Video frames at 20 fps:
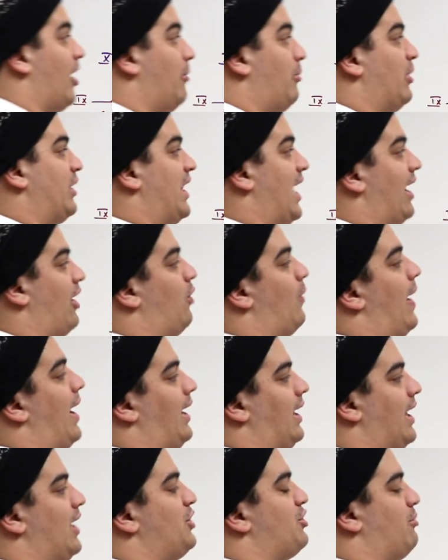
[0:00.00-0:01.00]
to help with that
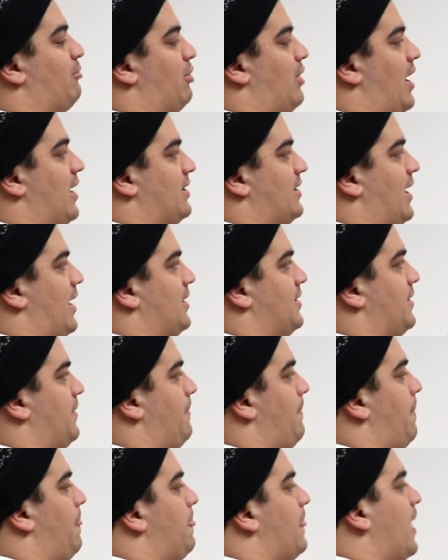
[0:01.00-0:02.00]
coagulation process.
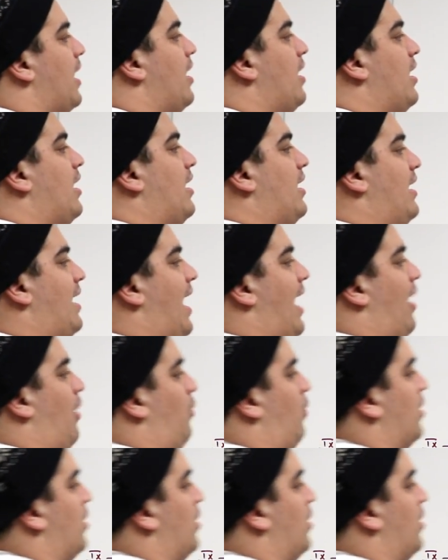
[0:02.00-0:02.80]
Now,